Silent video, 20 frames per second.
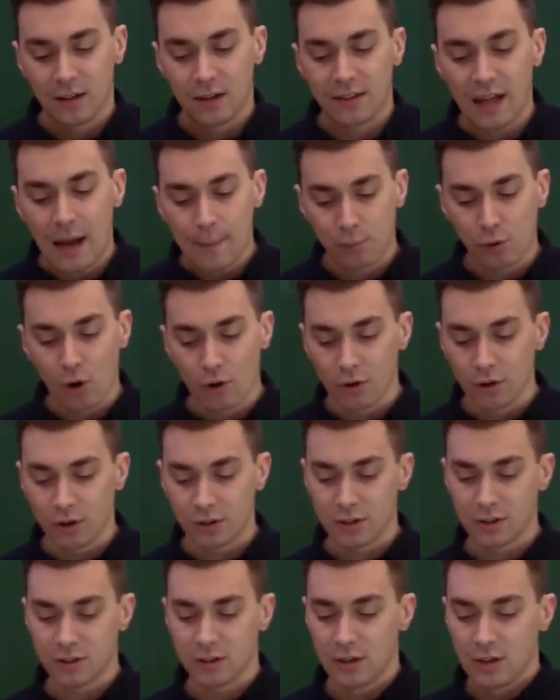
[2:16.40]
that
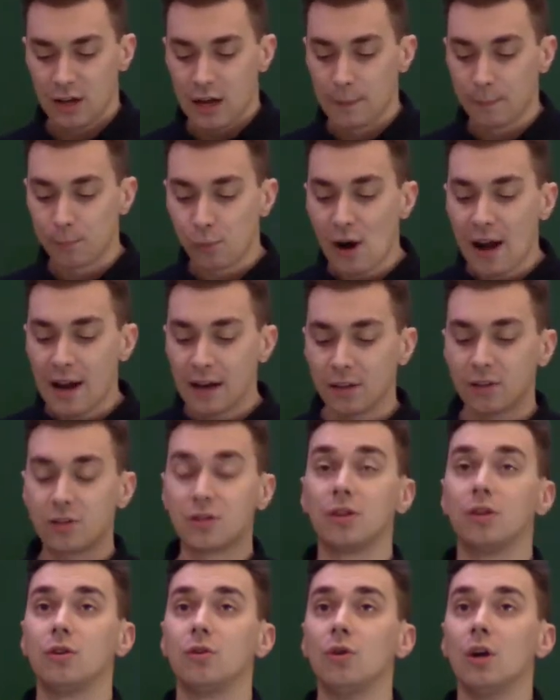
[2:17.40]
product and brand
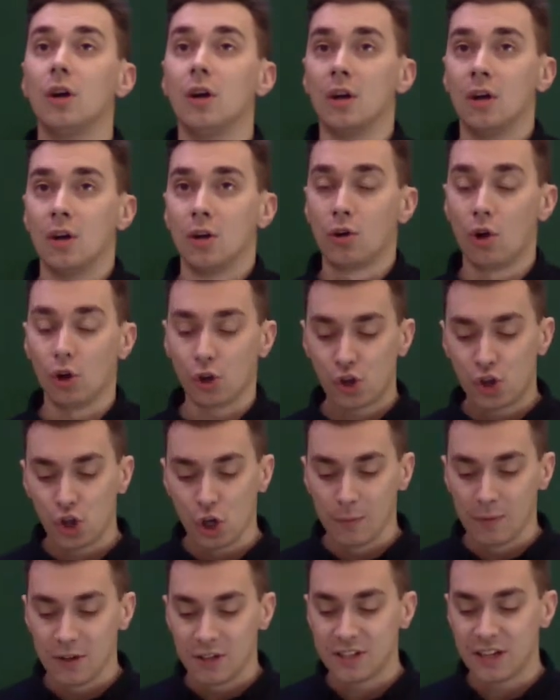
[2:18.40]
to
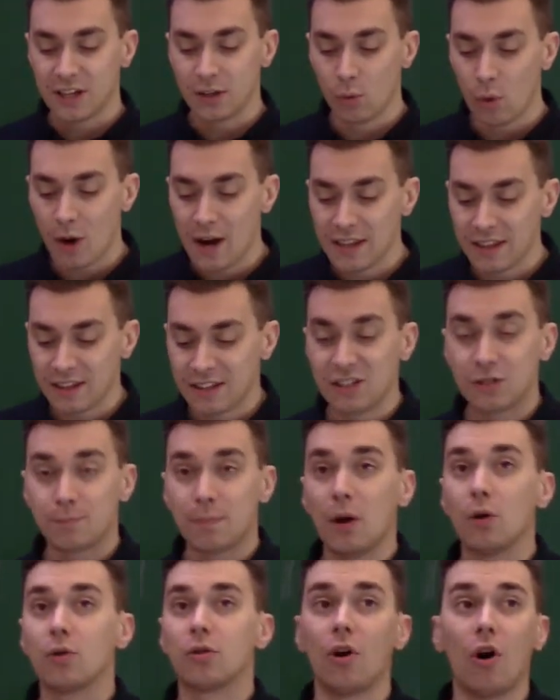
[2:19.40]
consumers in a way that is
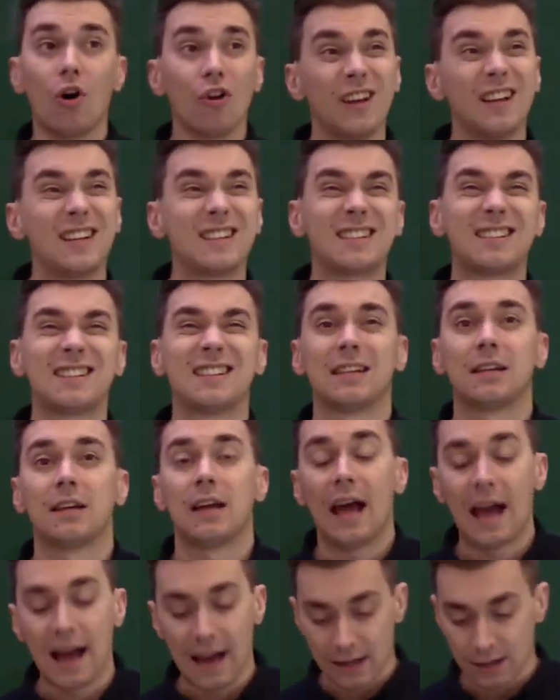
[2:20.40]
both honest
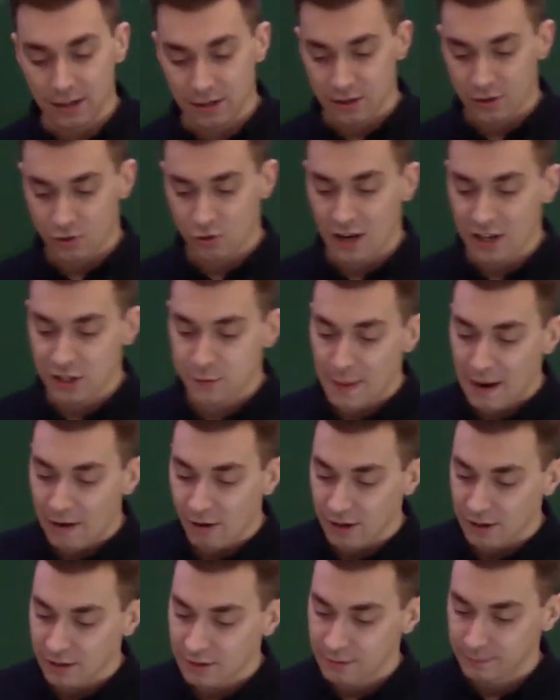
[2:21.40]
and
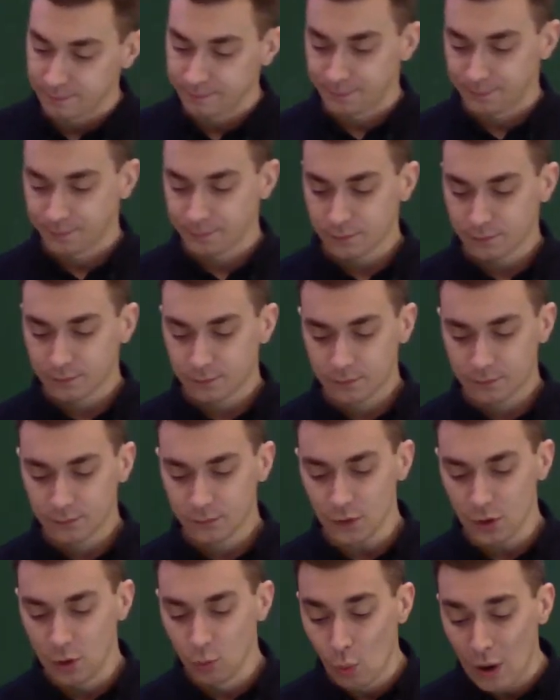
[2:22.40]
transparent?
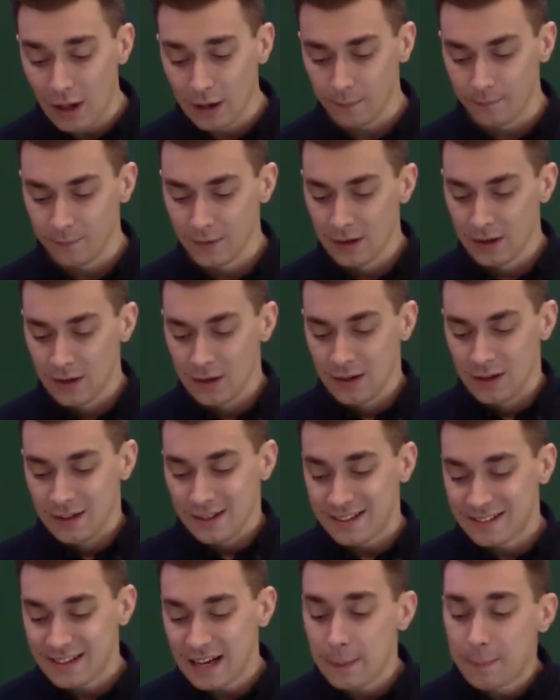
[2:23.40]
Well,
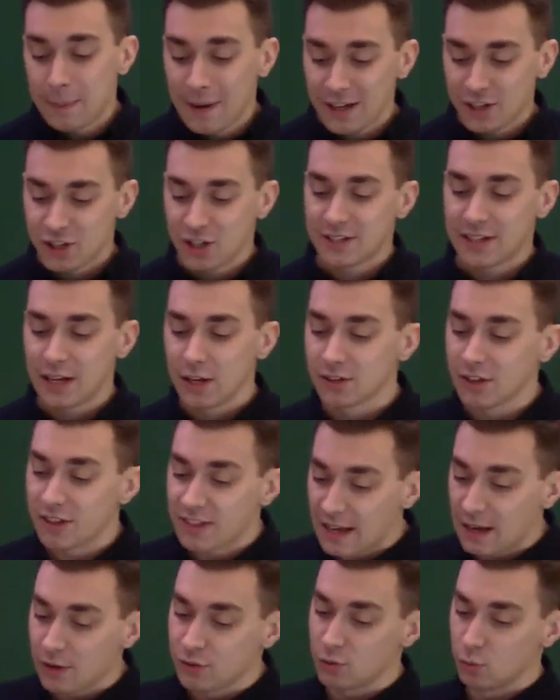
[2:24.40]
they say a picture tells
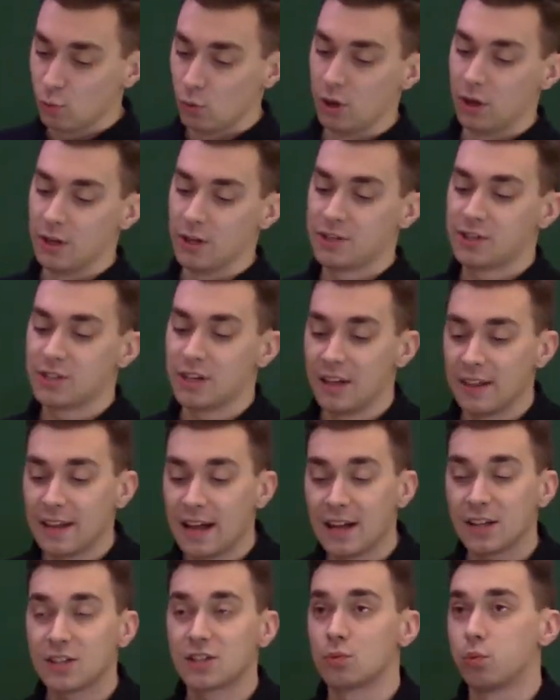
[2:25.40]
1,000 words, and
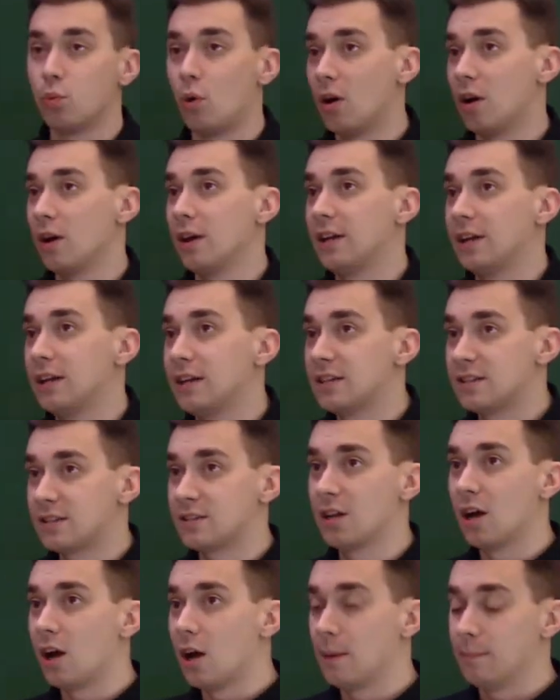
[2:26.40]
that's why it's
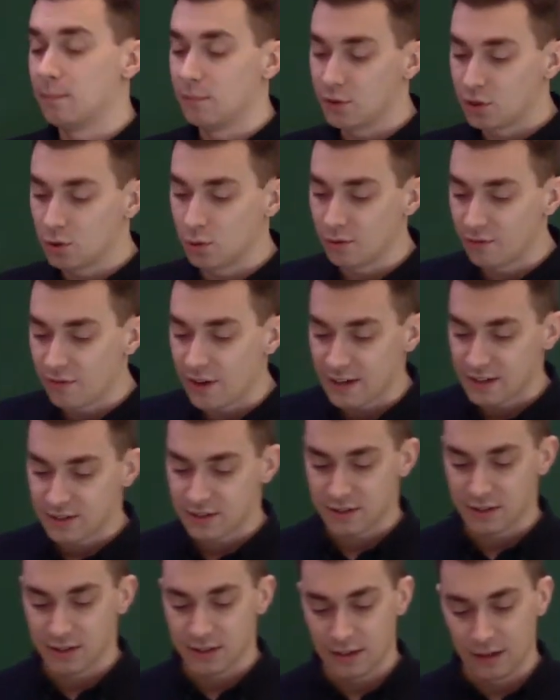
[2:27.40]
time to
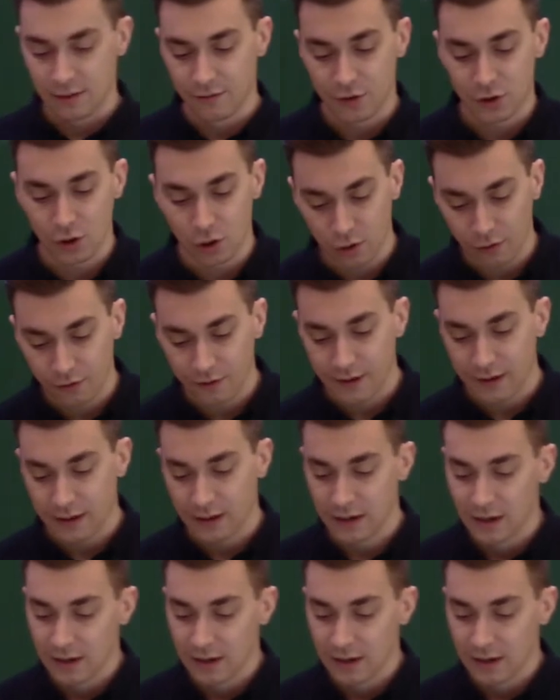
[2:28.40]
invest in photography.